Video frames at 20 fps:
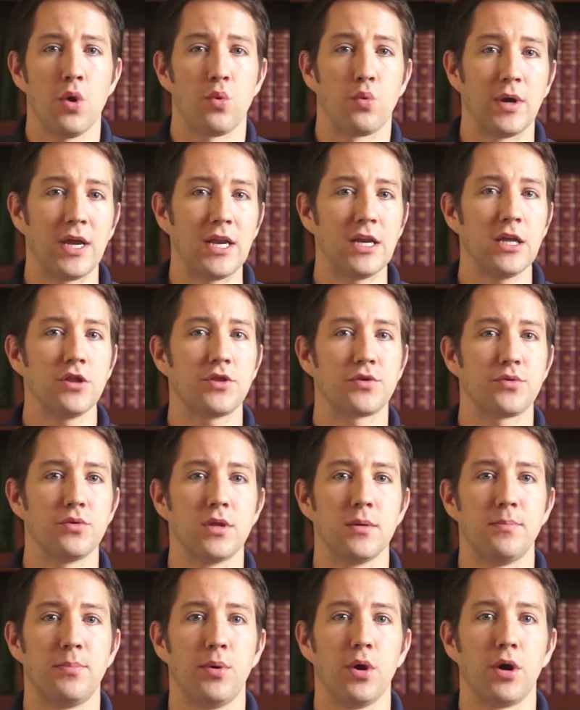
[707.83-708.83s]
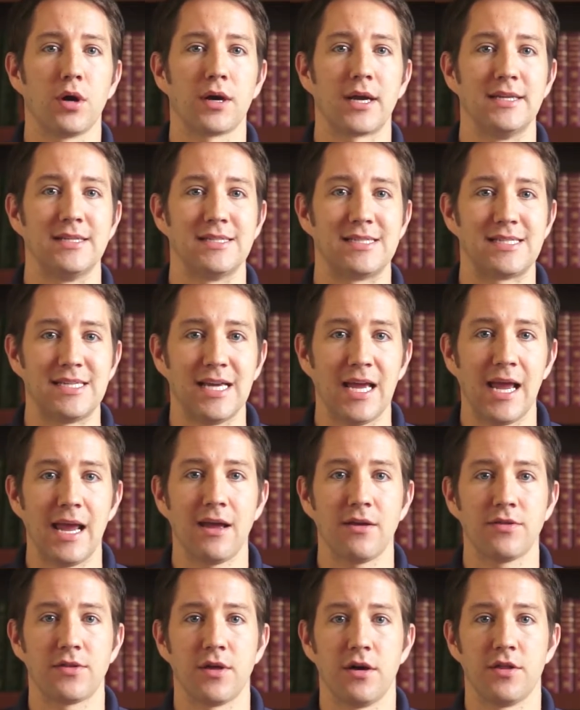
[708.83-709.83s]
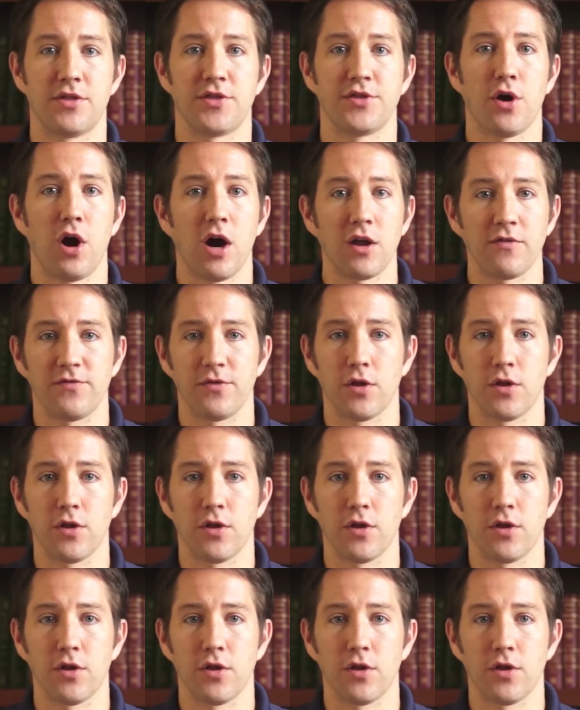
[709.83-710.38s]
Reading through the book and seeing the thought